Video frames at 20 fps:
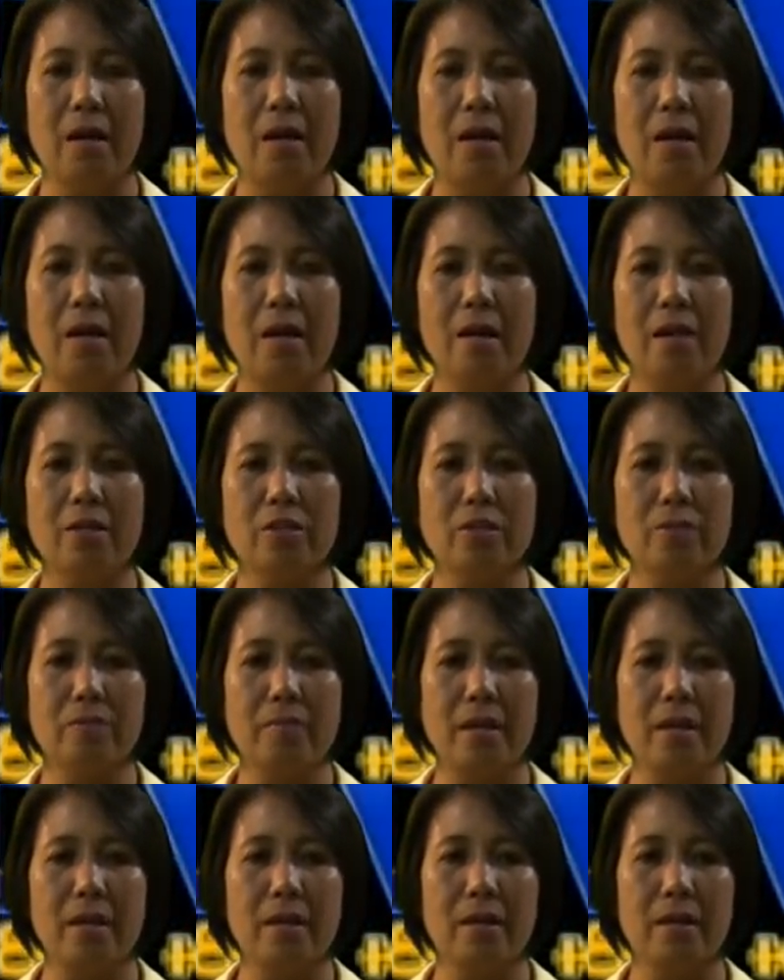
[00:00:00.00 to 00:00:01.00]
let us
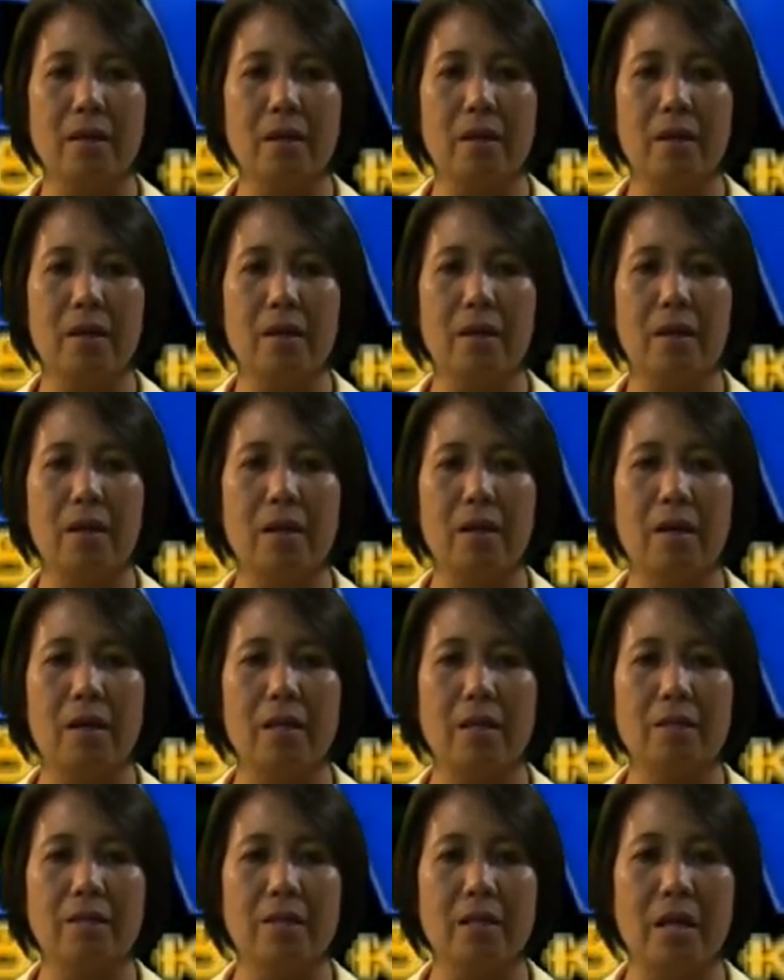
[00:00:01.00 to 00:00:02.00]
make an
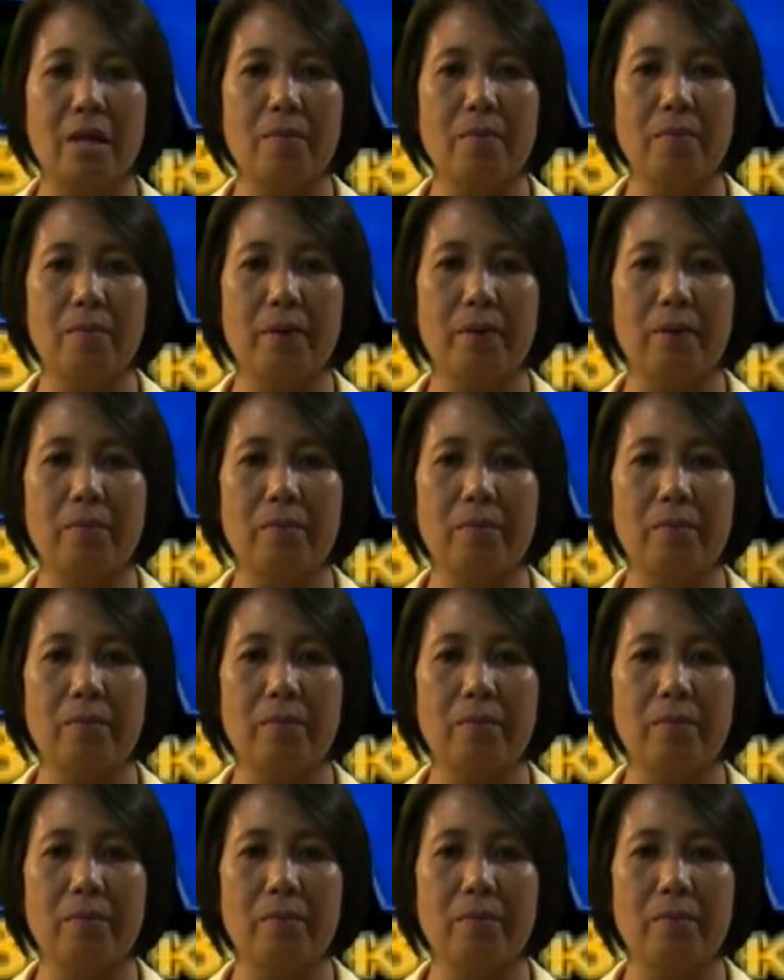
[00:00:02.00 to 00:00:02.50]
example